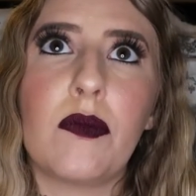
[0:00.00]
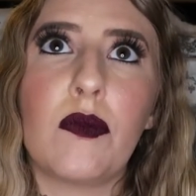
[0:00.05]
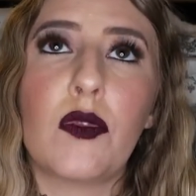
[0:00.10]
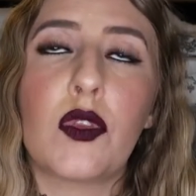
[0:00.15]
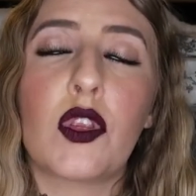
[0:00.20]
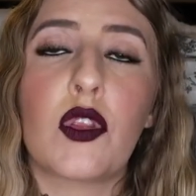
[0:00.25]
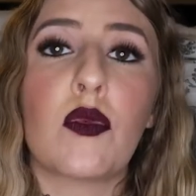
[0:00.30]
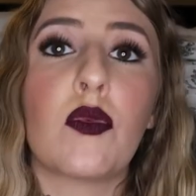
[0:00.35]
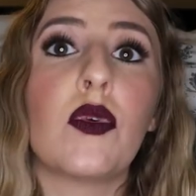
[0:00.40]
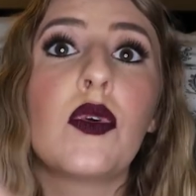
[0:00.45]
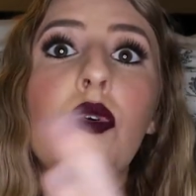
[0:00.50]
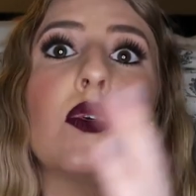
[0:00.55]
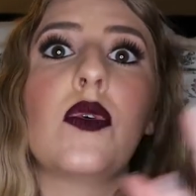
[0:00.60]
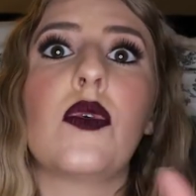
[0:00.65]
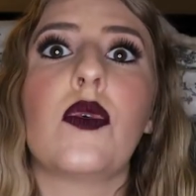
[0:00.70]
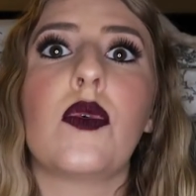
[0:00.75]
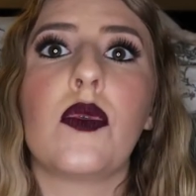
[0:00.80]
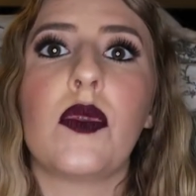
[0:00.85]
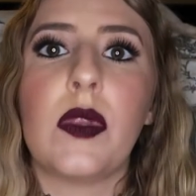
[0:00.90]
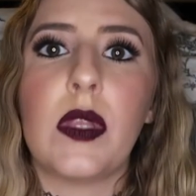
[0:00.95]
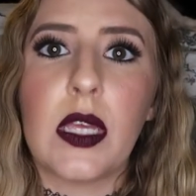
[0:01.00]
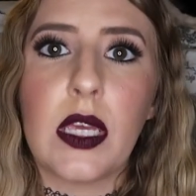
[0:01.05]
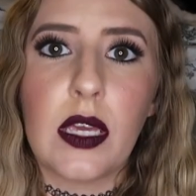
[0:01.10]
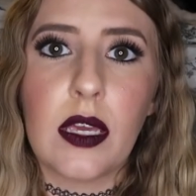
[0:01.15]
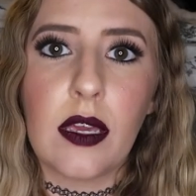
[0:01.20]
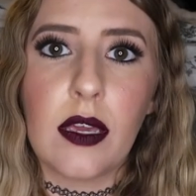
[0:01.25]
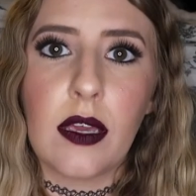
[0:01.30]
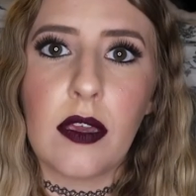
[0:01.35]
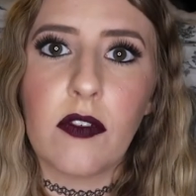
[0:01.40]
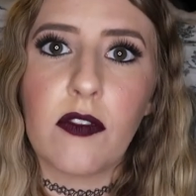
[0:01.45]
through
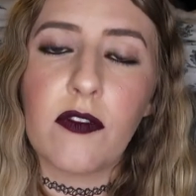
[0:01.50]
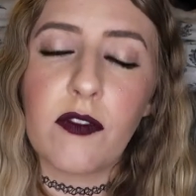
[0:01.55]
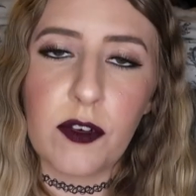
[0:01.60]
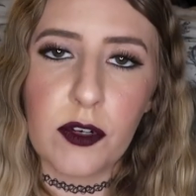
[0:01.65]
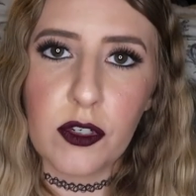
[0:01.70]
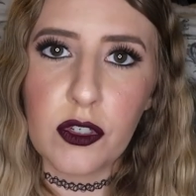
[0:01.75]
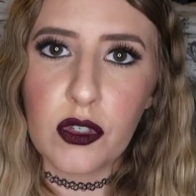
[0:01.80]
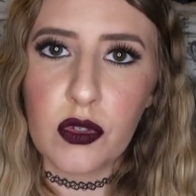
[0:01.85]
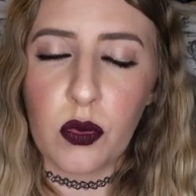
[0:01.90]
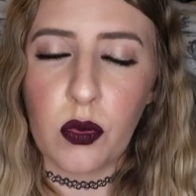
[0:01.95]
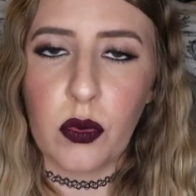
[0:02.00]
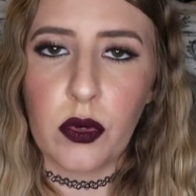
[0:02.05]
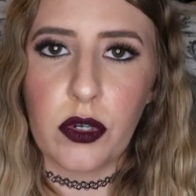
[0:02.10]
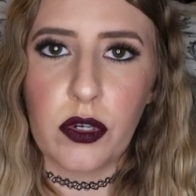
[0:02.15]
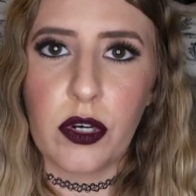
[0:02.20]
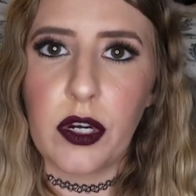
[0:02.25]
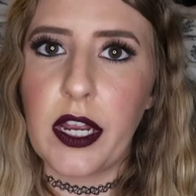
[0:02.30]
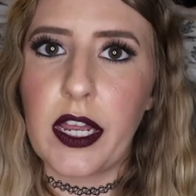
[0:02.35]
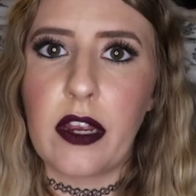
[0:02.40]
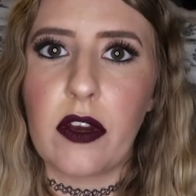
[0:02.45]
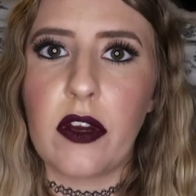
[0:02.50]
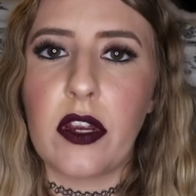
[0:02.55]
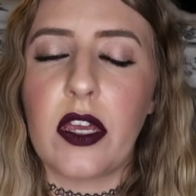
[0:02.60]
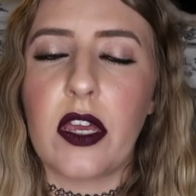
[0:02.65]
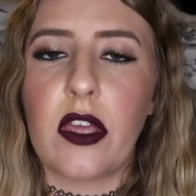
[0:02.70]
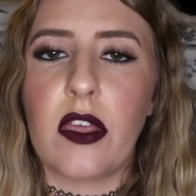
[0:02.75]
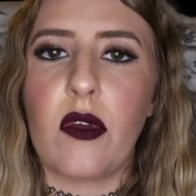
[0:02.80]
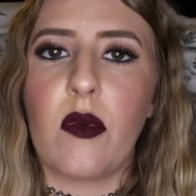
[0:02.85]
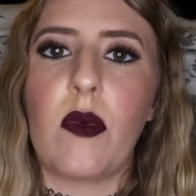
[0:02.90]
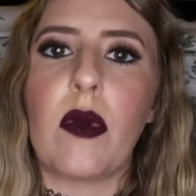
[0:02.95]
the First Order
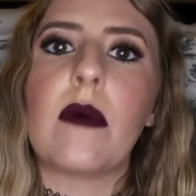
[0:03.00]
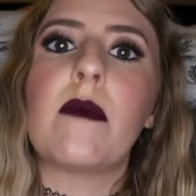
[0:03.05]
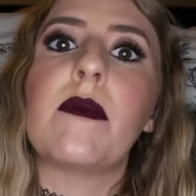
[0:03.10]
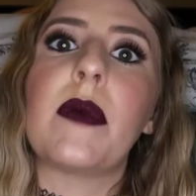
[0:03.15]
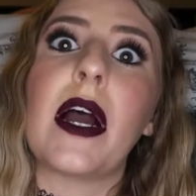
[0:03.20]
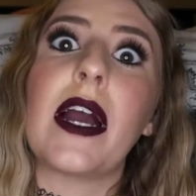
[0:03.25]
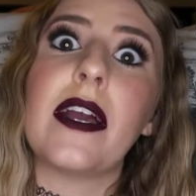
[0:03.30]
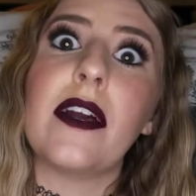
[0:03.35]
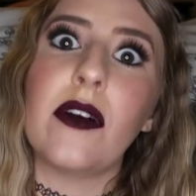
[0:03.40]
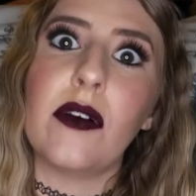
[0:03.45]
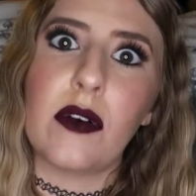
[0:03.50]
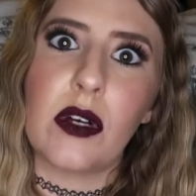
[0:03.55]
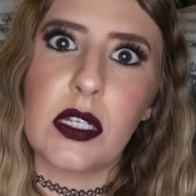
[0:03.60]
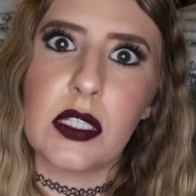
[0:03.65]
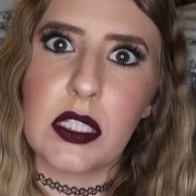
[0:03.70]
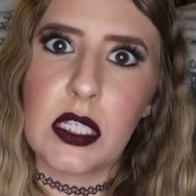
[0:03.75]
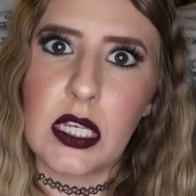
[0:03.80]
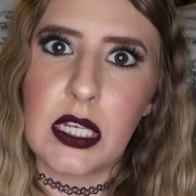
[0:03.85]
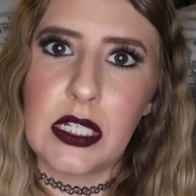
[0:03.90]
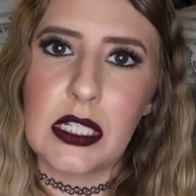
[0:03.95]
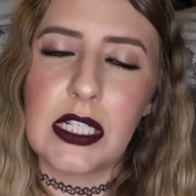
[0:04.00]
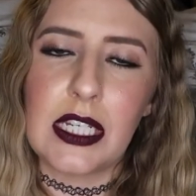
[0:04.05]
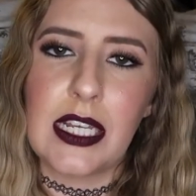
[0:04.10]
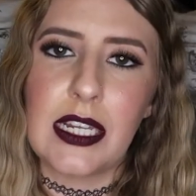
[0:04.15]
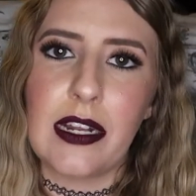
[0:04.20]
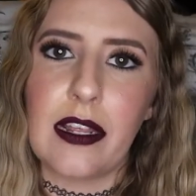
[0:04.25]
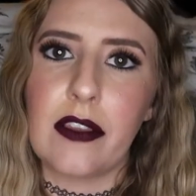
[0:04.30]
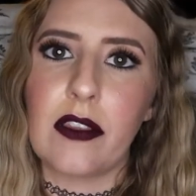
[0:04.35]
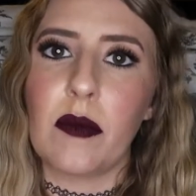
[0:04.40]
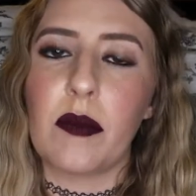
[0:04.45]
area, you went by Oga's
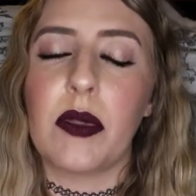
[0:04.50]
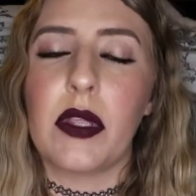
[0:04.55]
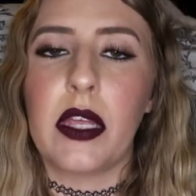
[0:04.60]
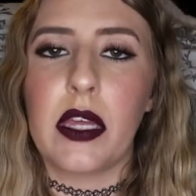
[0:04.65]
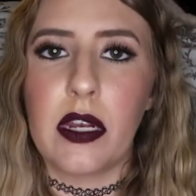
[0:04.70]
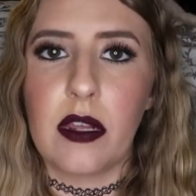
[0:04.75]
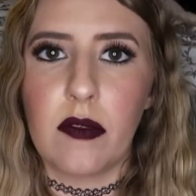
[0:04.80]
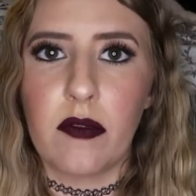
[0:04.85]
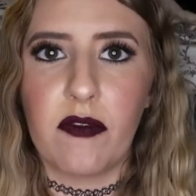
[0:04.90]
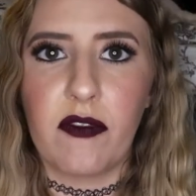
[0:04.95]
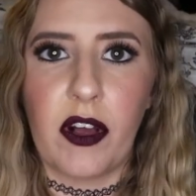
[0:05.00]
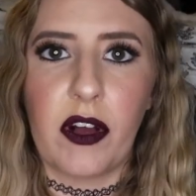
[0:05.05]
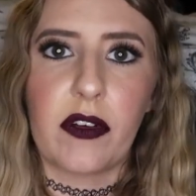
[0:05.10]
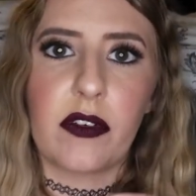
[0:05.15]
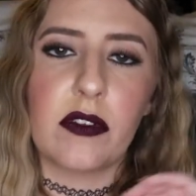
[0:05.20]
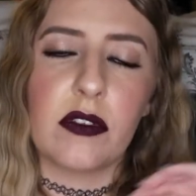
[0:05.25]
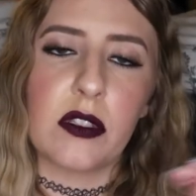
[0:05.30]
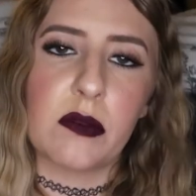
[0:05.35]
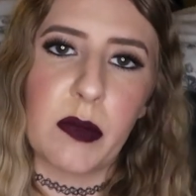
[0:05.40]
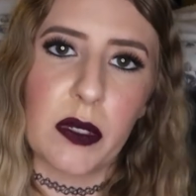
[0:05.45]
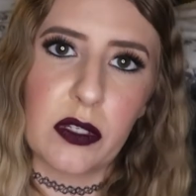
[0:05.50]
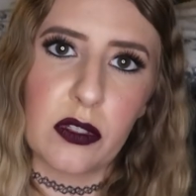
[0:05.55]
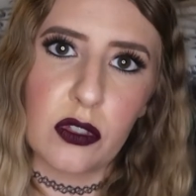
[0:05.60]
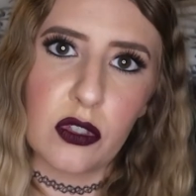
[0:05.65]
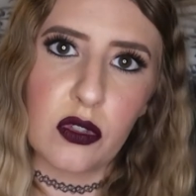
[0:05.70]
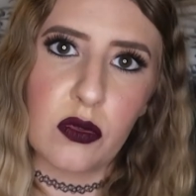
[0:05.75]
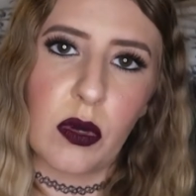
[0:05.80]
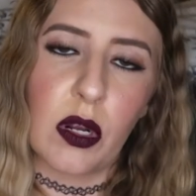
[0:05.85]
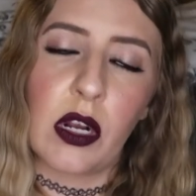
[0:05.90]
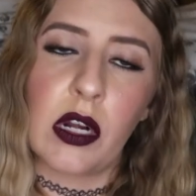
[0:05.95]
Cantina, the Millennium Falcon
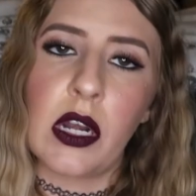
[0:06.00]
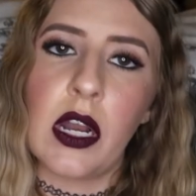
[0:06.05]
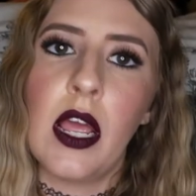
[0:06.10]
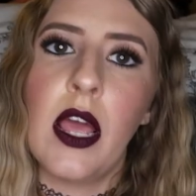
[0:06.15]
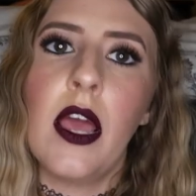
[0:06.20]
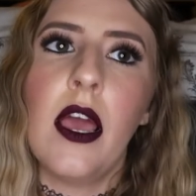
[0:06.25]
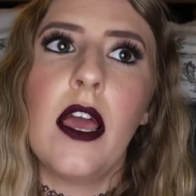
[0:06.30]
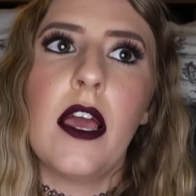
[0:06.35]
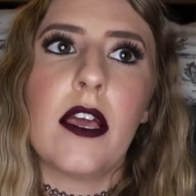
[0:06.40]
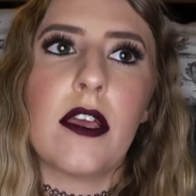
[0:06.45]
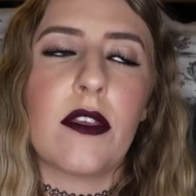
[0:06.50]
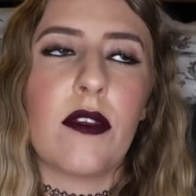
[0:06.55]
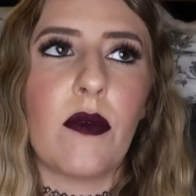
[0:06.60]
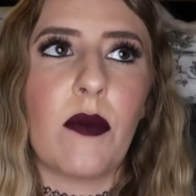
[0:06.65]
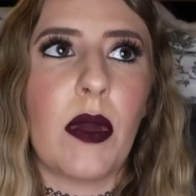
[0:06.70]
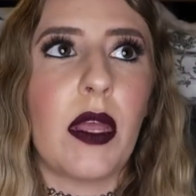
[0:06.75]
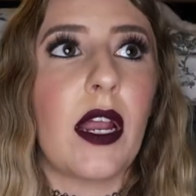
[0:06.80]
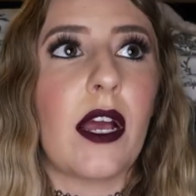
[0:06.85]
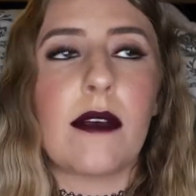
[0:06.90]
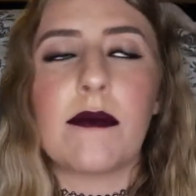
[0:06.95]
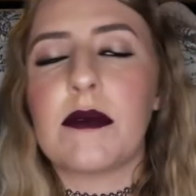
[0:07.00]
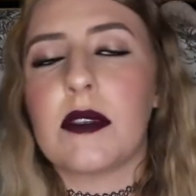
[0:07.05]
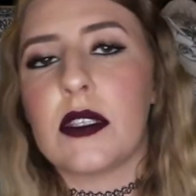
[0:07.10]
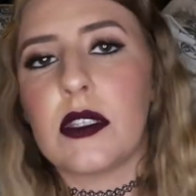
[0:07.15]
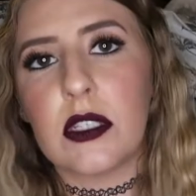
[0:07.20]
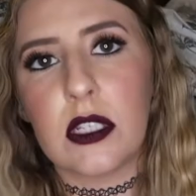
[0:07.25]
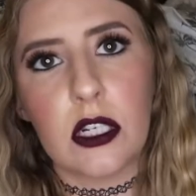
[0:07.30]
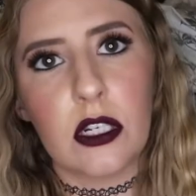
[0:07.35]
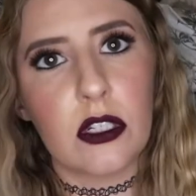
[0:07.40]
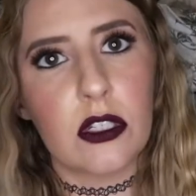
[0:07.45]
Smugglers Run, you went up the
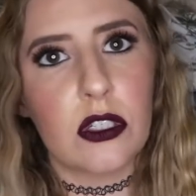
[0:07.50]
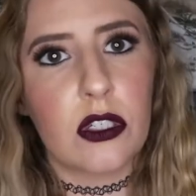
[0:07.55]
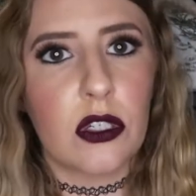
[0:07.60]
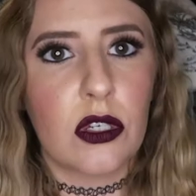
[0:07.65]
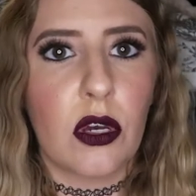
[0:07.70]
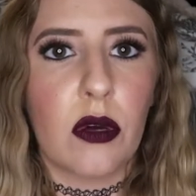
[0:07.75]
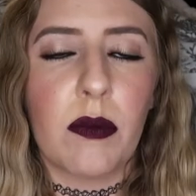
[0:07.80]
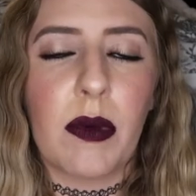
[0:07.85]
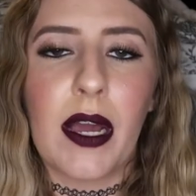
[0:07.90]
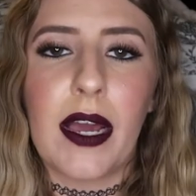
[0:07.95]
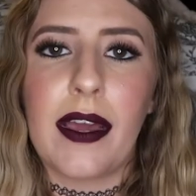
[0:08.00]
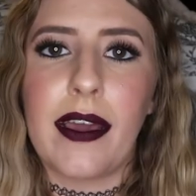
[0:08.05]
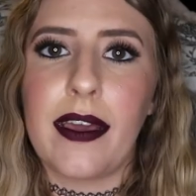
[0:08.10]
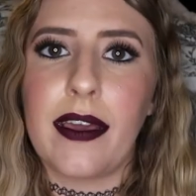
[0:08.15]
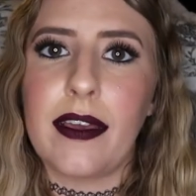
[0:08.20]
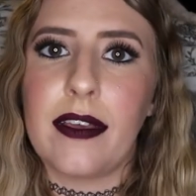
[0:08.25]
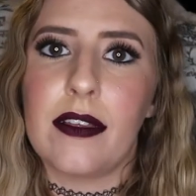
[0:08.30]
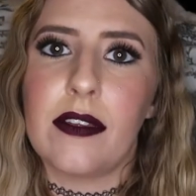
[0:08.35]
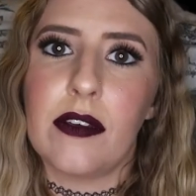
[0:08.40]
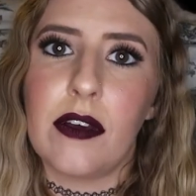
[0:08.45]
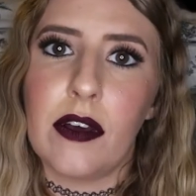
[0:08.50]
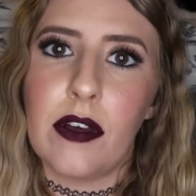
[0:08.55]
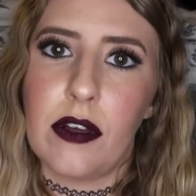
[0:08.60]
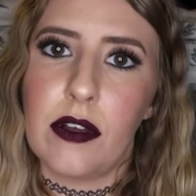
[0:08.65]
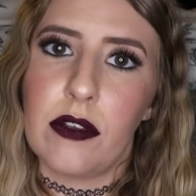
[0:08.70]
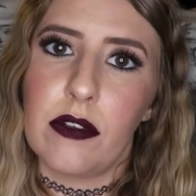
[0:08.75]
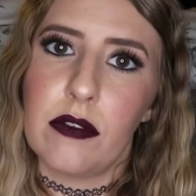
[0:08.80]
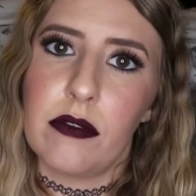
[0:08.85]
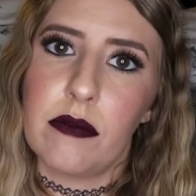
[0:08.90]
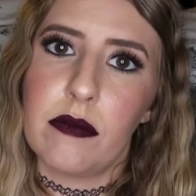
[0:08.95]
stairs to go by
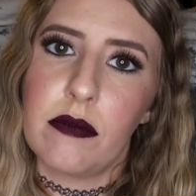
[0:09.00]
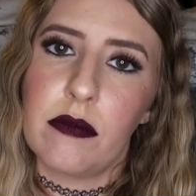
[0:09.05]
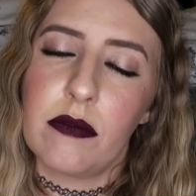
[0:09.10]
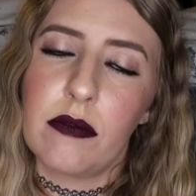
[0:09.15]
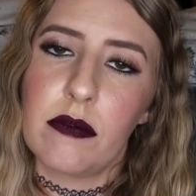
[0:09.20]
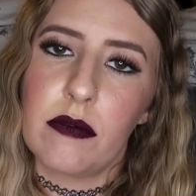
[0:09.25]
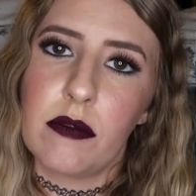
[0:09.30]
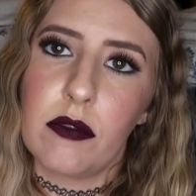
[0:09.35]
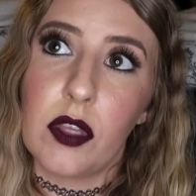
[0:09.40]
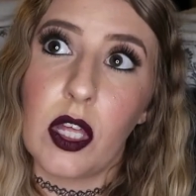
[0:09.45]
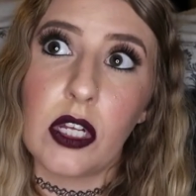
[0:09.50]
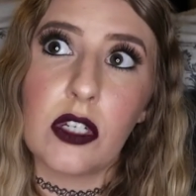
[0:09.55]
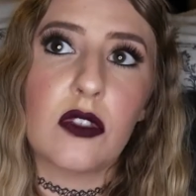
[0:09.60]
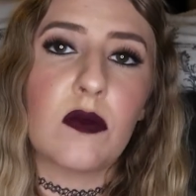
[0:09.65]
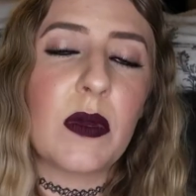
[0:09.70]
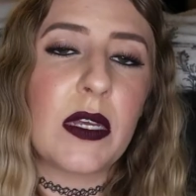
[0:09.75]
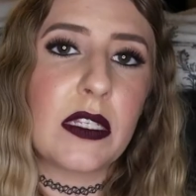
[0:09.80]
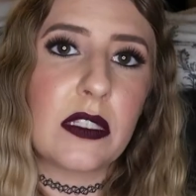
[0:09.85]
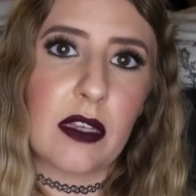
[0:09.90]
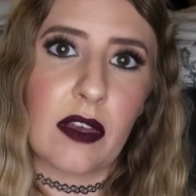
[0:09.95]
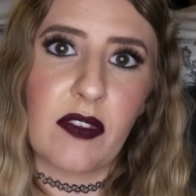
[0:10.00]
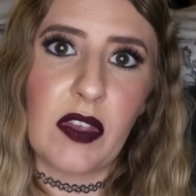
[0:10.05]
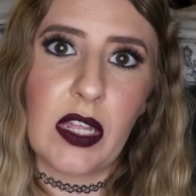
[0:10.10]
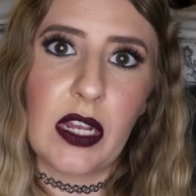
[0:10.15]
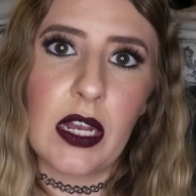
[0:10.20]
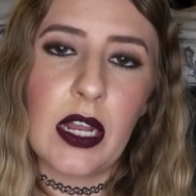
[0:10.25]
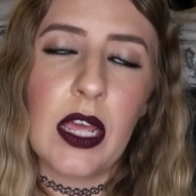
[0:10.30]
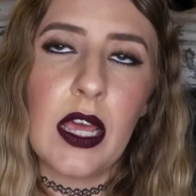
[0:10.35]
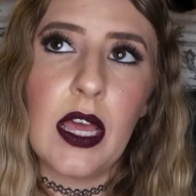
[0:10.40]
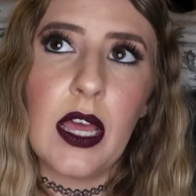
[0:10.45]
um, Launch Bay
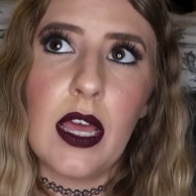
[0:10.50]
seven.